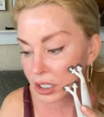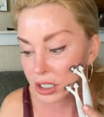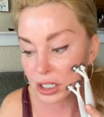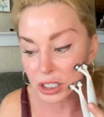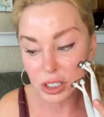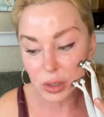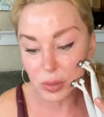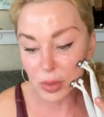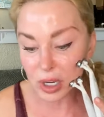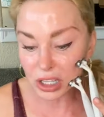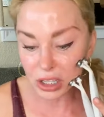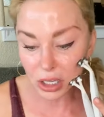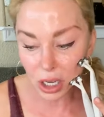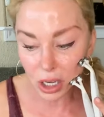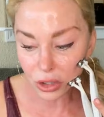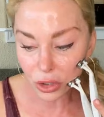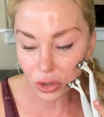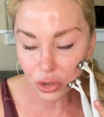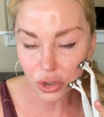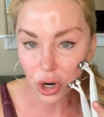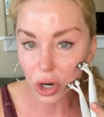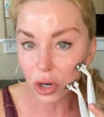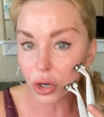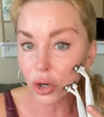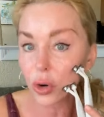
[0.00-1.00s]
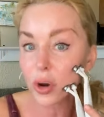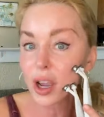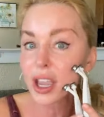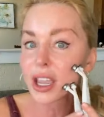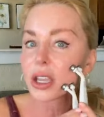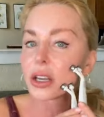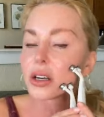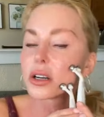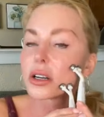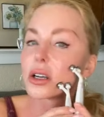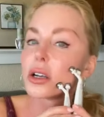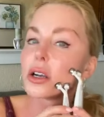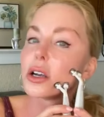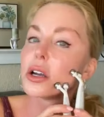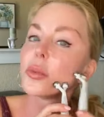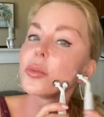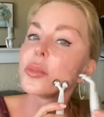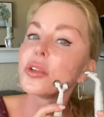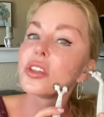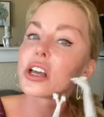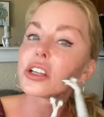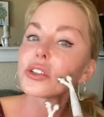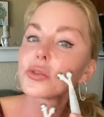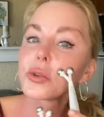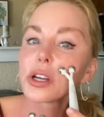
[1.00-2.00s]
It doesn't mean the others aren't great,
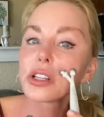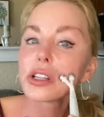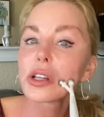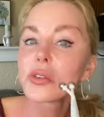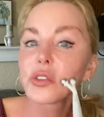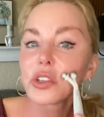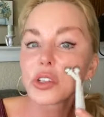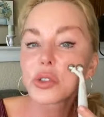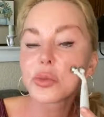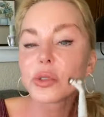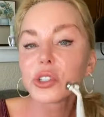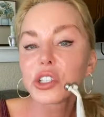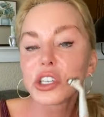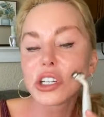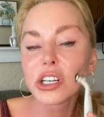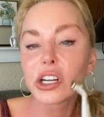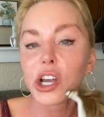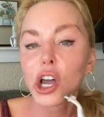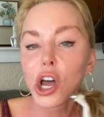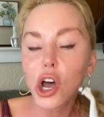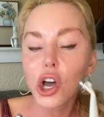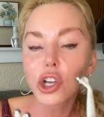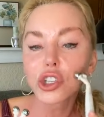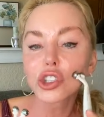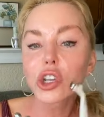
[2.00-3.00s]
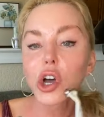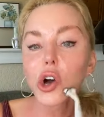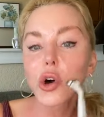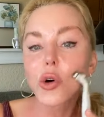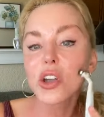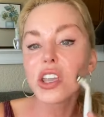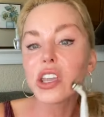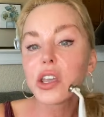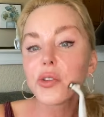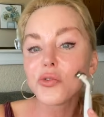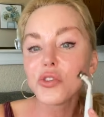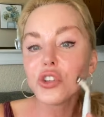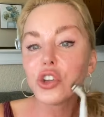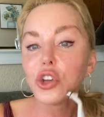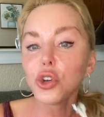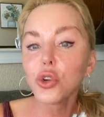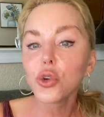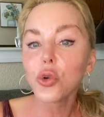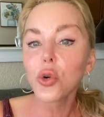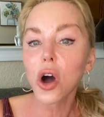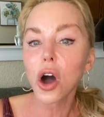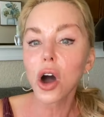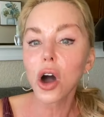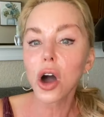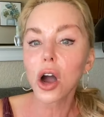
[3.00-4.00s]
but that's why I love this machine. So if
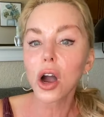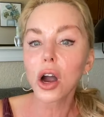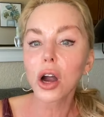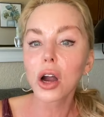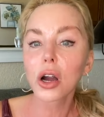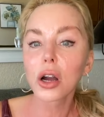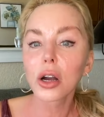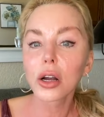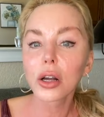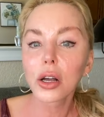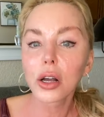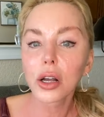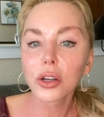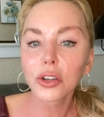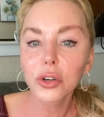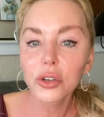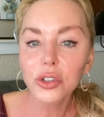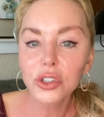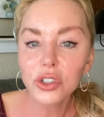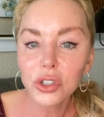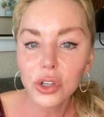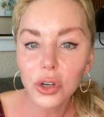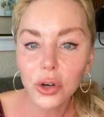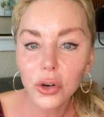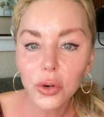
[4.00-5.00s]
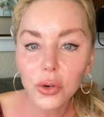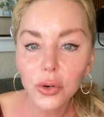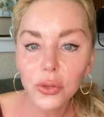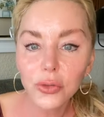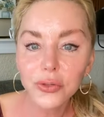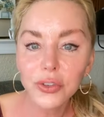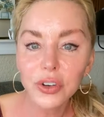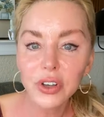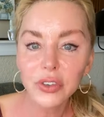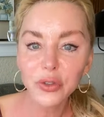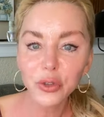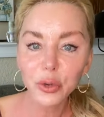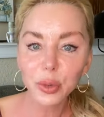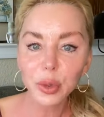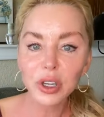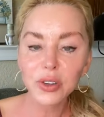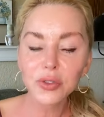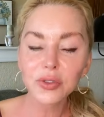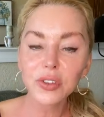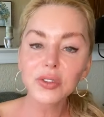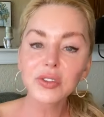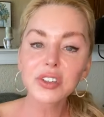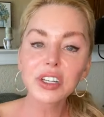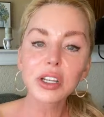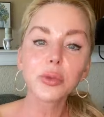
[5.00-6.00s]
you are, you're so fit for
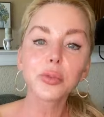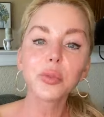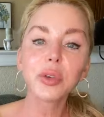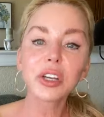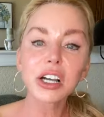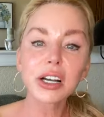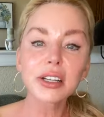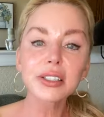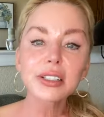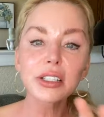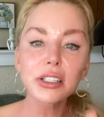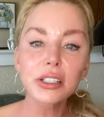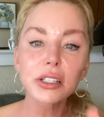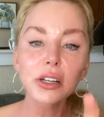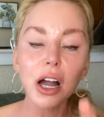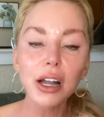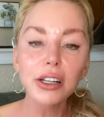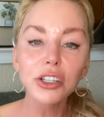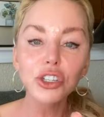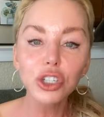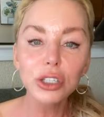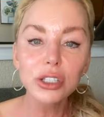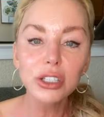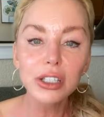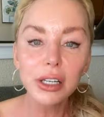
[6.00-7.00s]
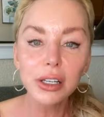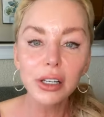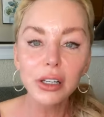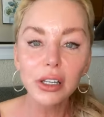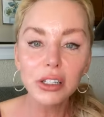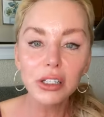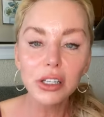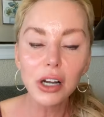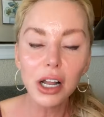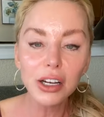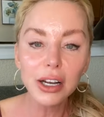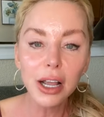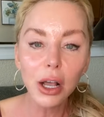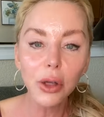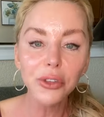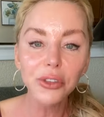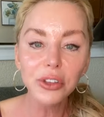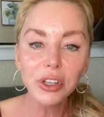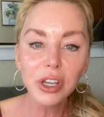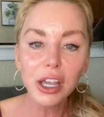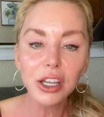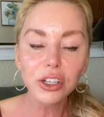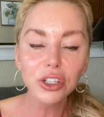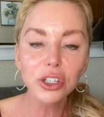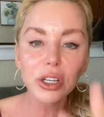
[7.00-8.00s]
being 50, because it's not just, it's not
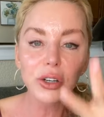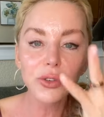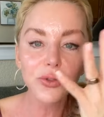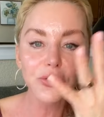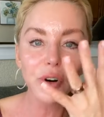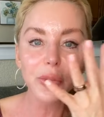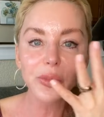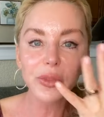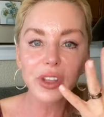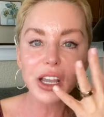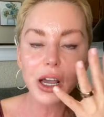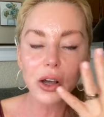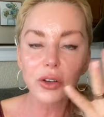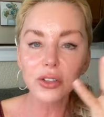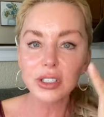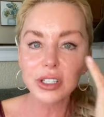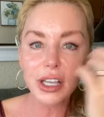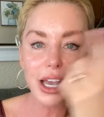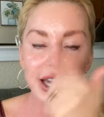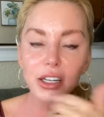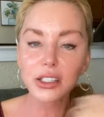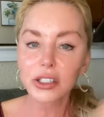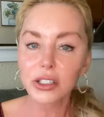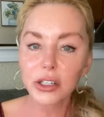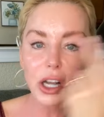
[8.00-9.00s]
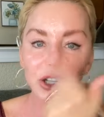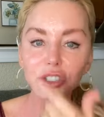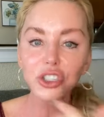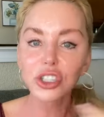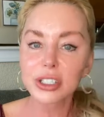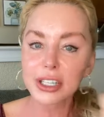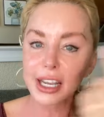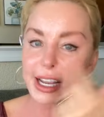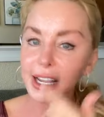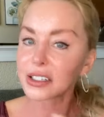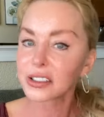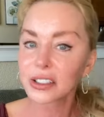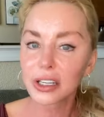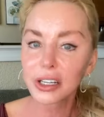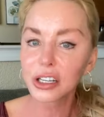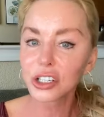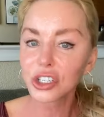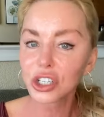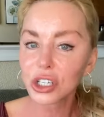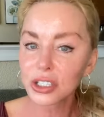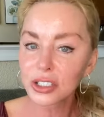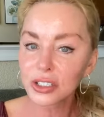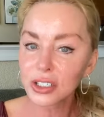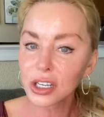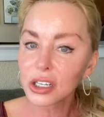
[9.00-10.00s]
healthy aging from the outside. It's not just
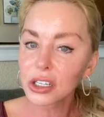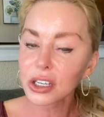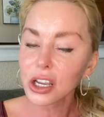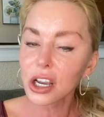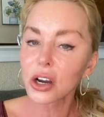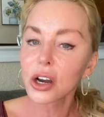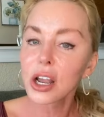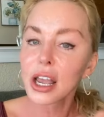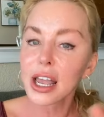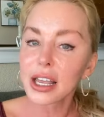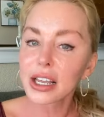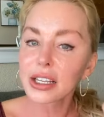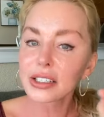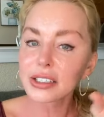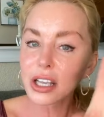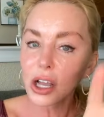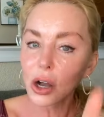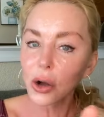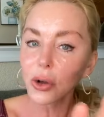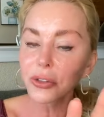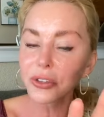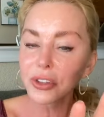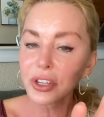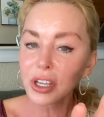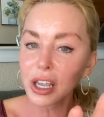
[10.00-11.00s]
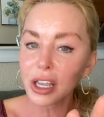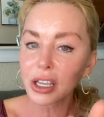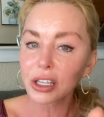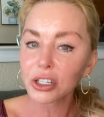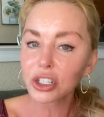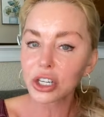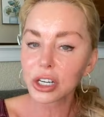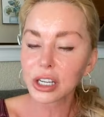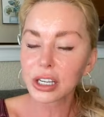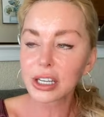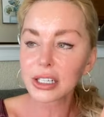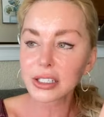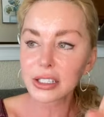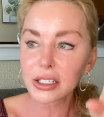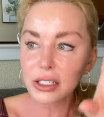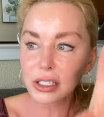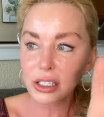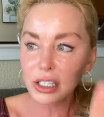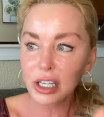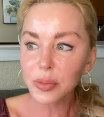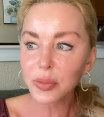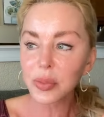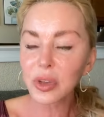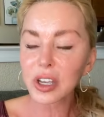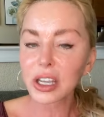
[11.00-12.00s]
anti-aging skincare. It's healthy aging. It's
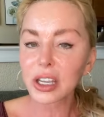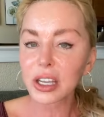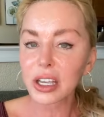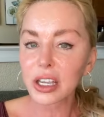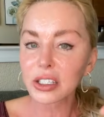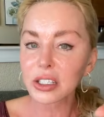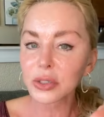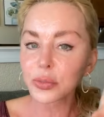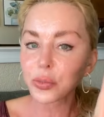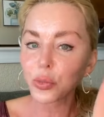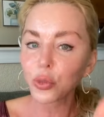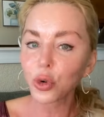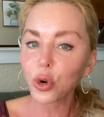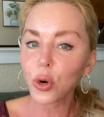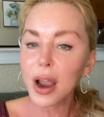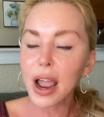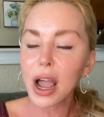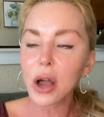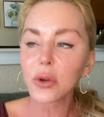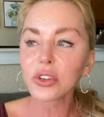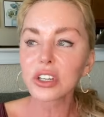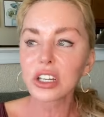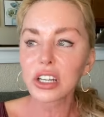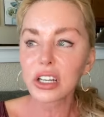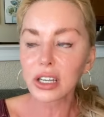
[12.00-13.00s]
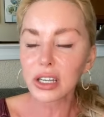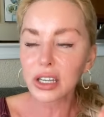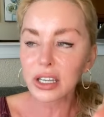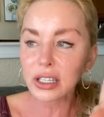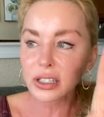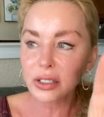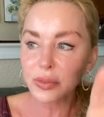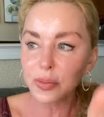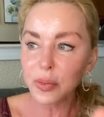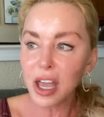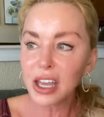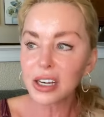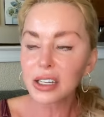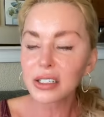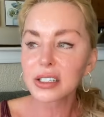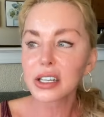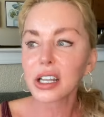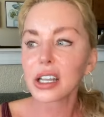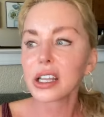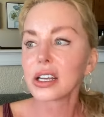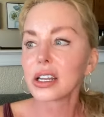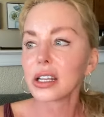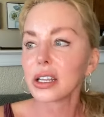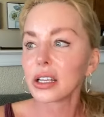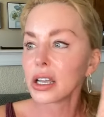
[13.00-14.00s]
sleeping. It's grounding. It's
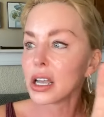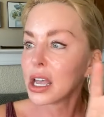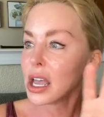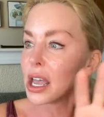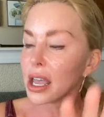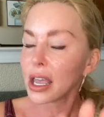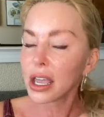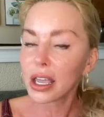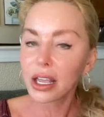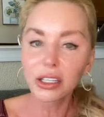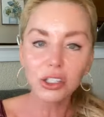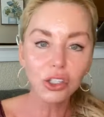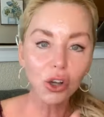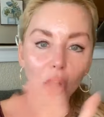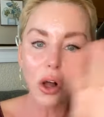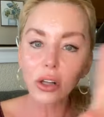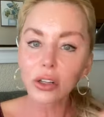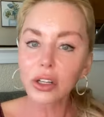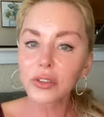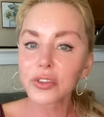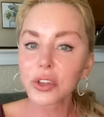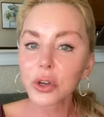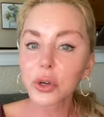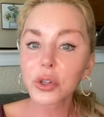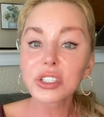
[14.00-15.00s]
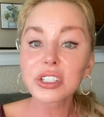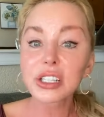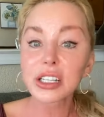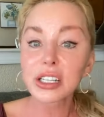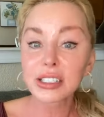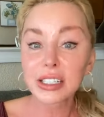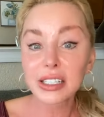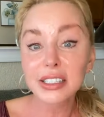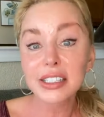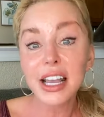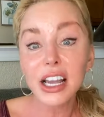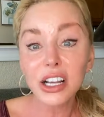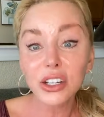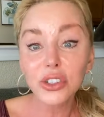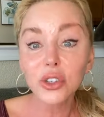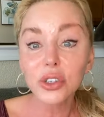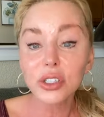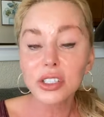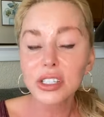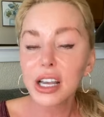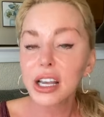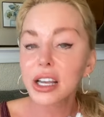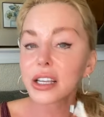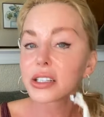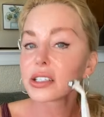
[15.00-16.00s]
meditating. It's all of those things. It's
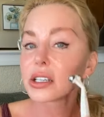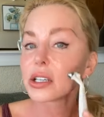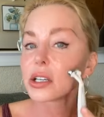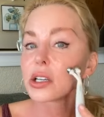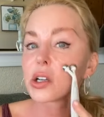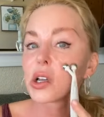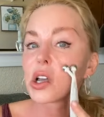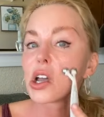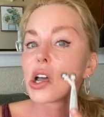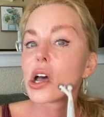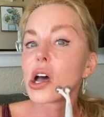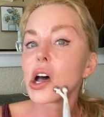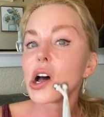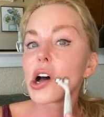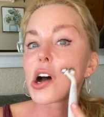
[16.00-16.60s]
exercising.